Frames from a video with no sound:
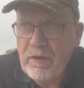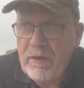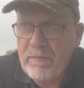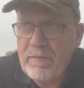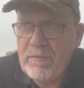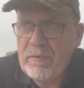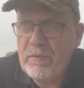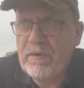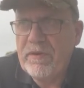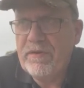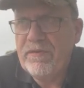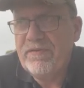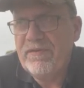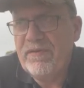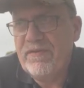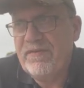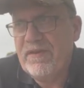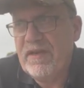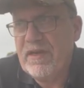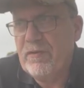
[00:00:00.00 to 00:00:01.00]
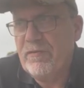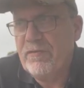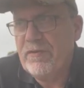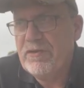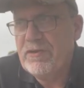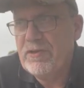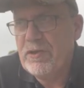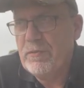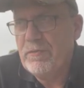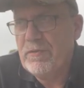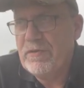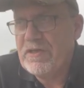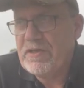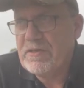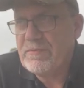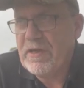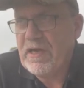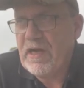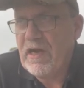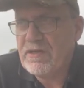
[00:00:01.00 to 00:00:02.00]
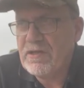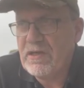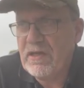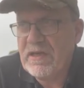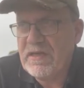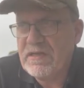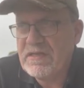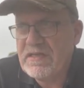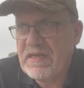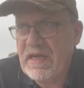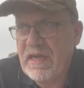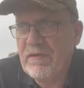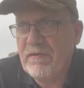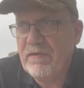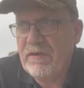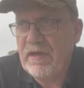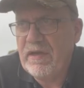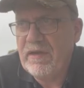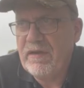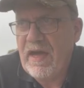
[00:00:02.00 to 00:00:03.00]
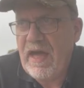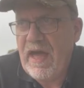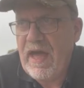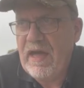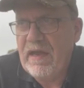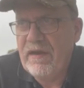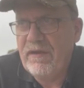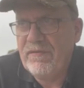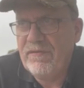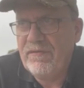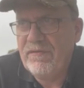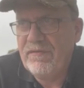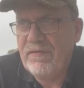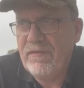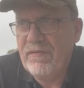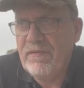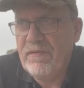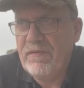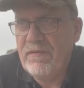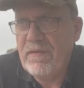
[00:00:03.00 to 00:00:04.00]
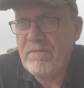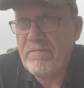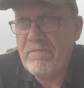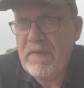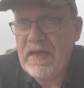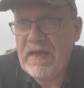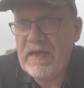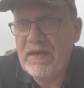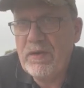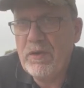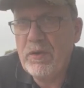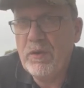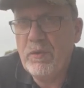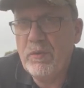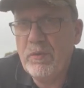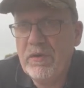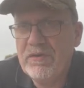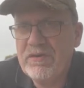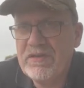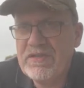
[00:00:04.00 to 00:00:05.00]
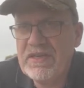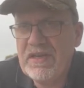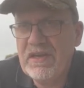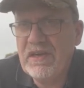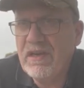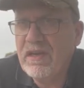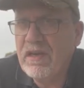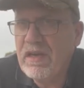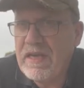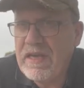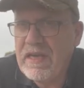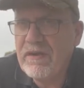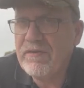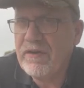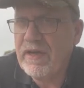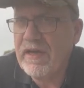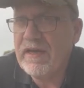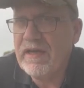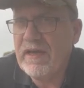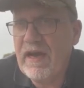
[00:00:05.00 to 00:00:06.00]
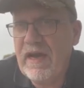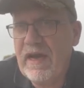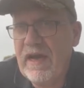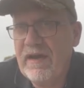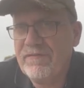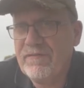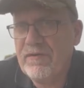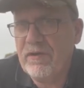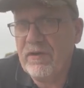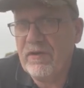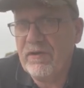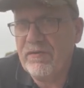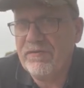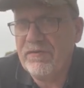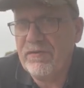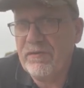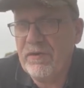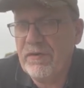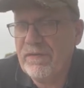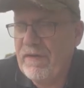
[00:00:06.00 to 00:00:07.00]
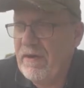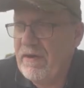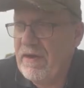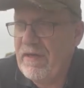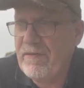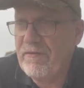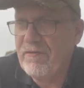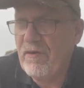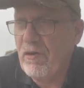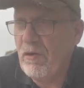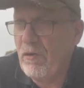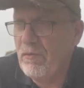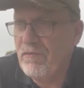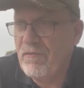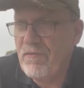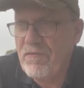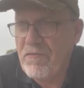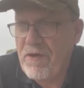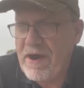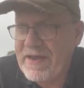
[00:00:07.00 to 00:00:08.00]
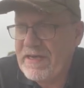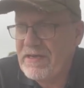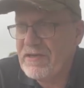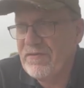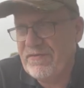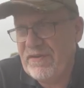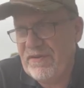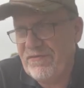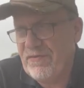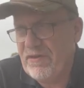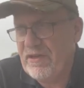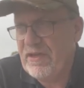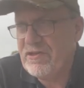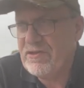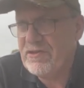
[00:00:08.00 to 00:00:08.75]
know, I remember once sitting on the tube and just being utterly astounded at the men who were just leering after girls who were on there. Now, there are a whole range of different